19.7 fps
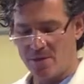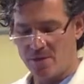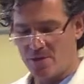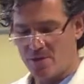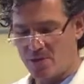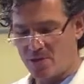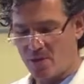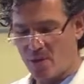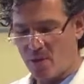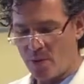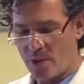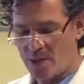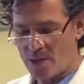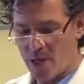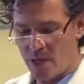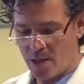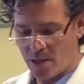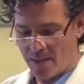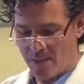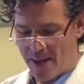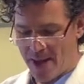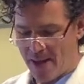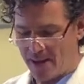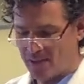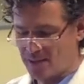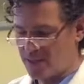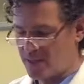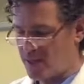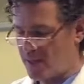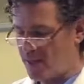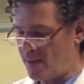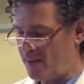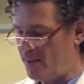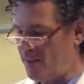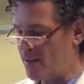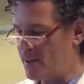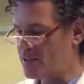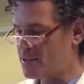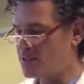So I want to talk about
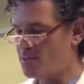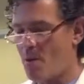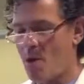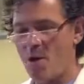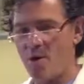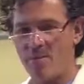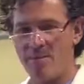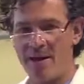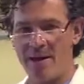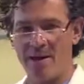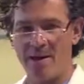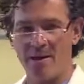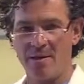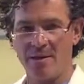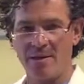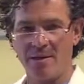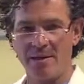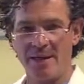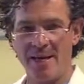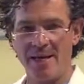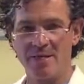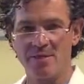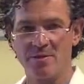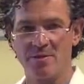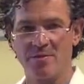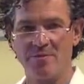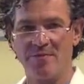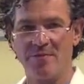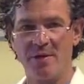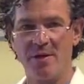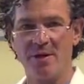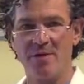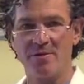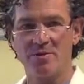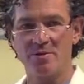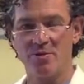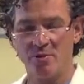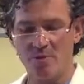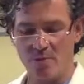a small bowel nasal feeding
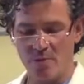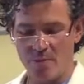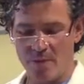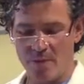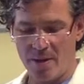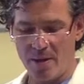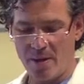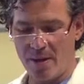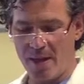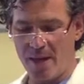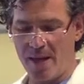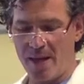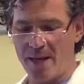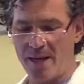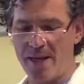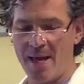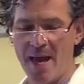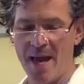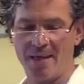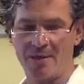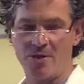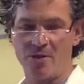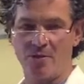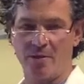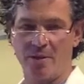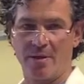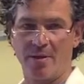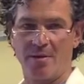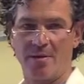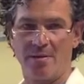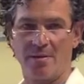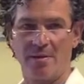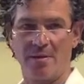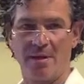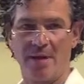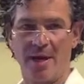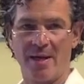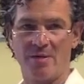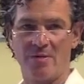tube and a gastric
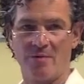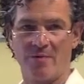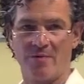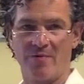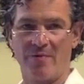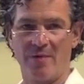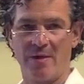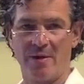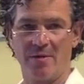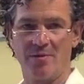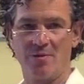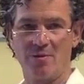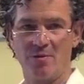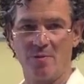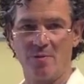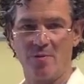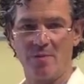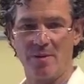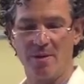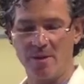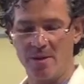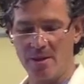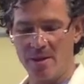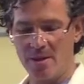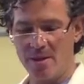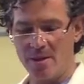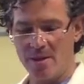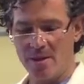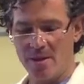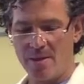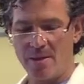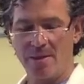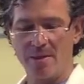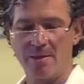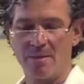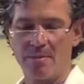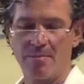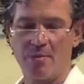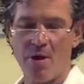nasal feeding tube.
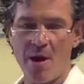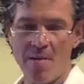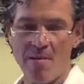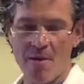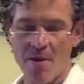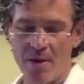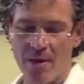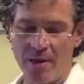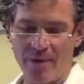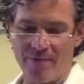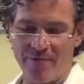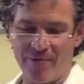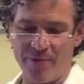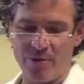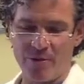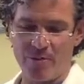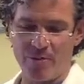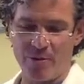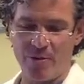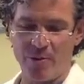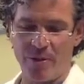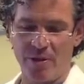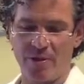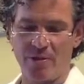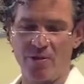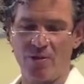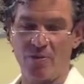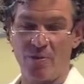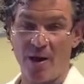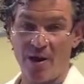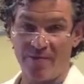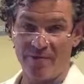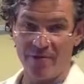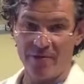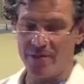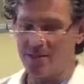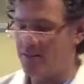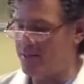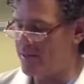The primary difference between the two,
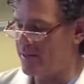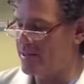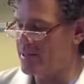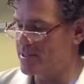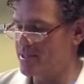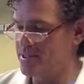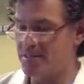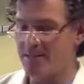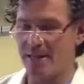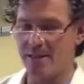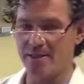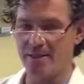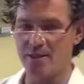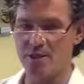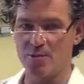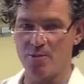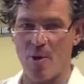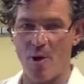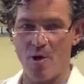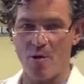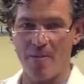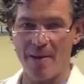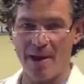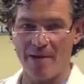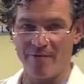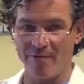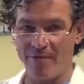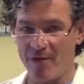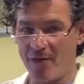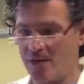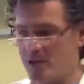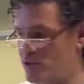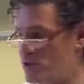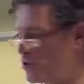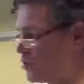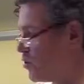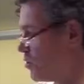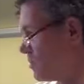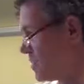obviously, is that the small bowel feeding
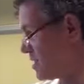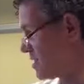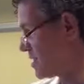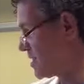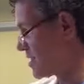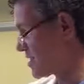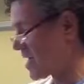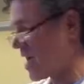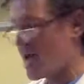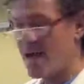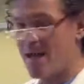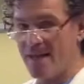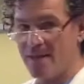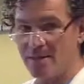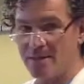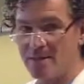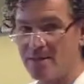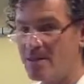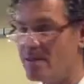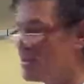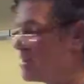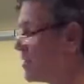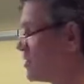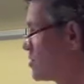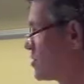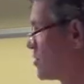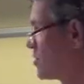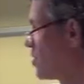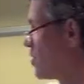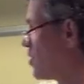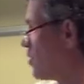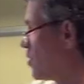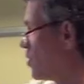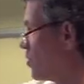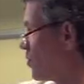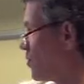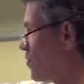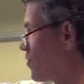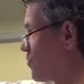tube is designed to
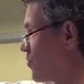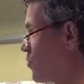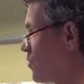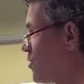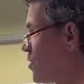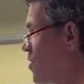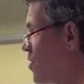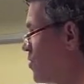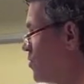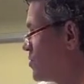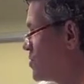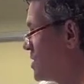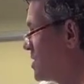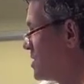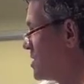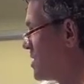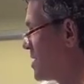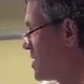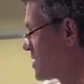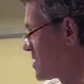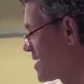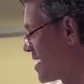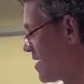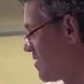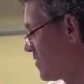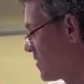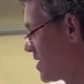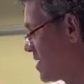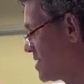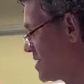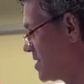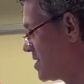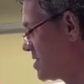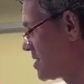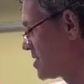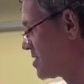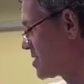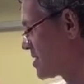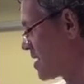go through the nose, into the esophagus,
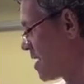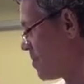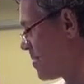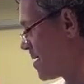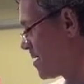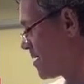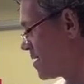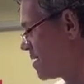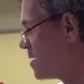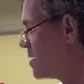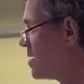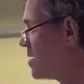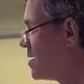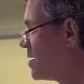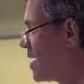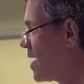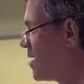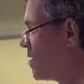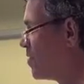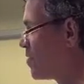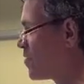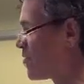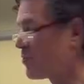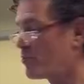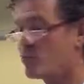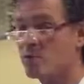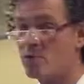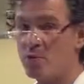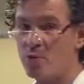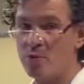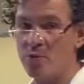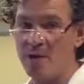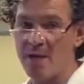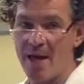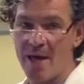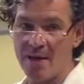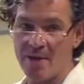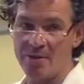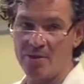into the stomach, and through
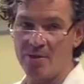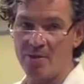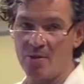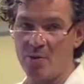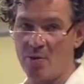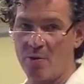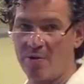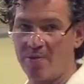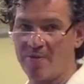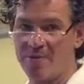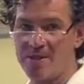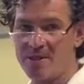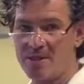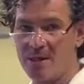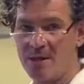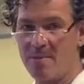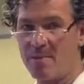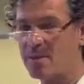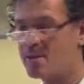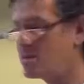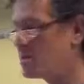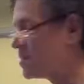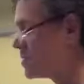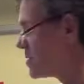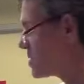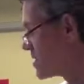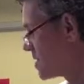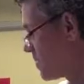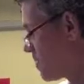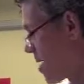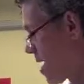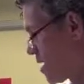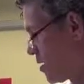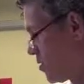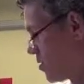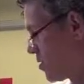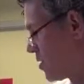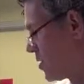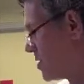the exit door of the stomach, known as the
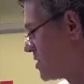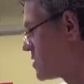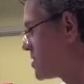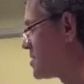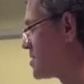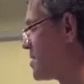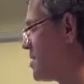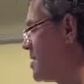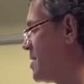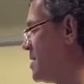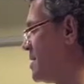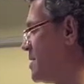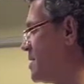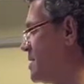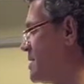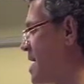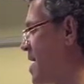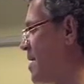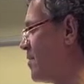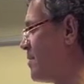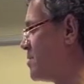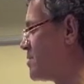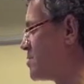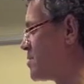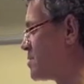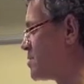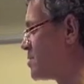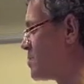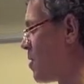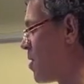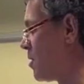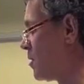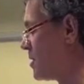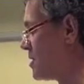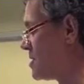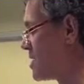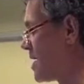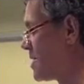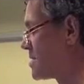pylorus, down into the small
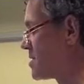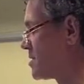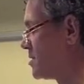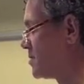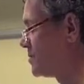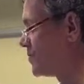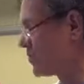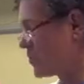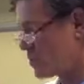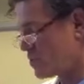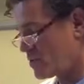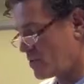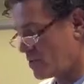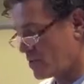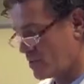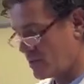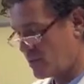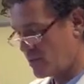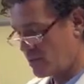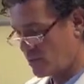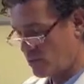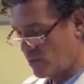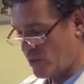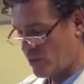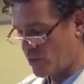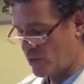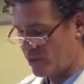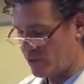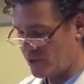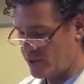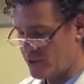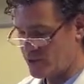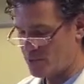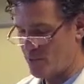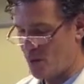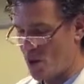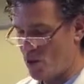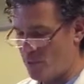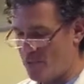intestine. We call these
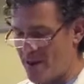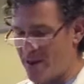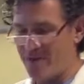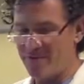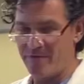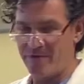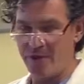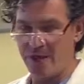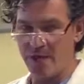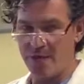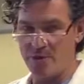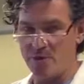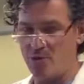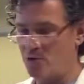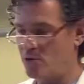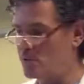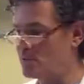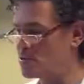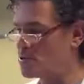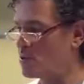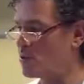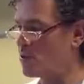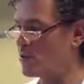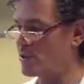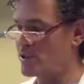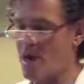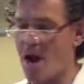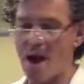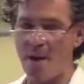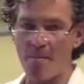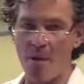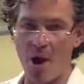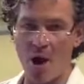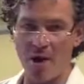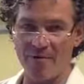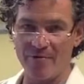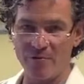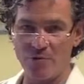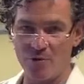small bowel feeding tubes, or
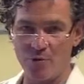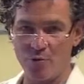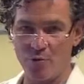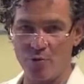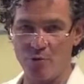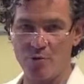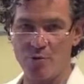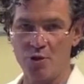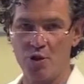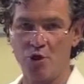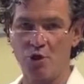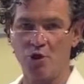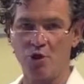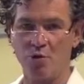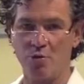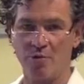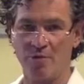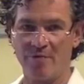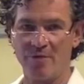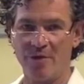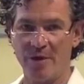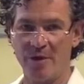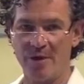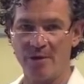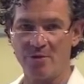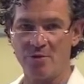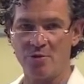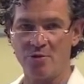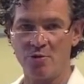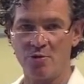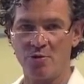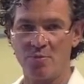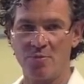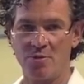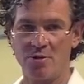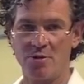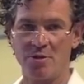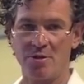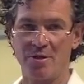Dobhoff tubes, jejunal feeding
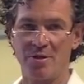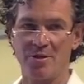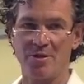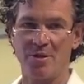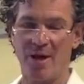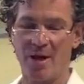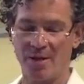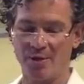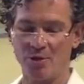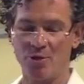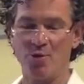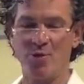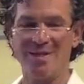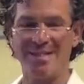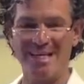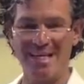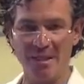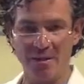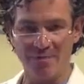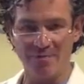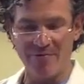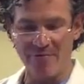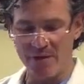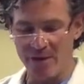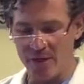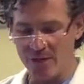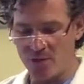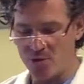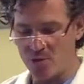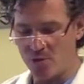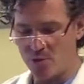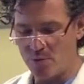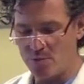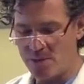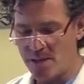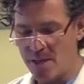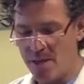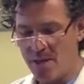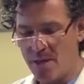tubes, duodenal feeding
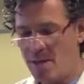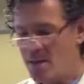tubes.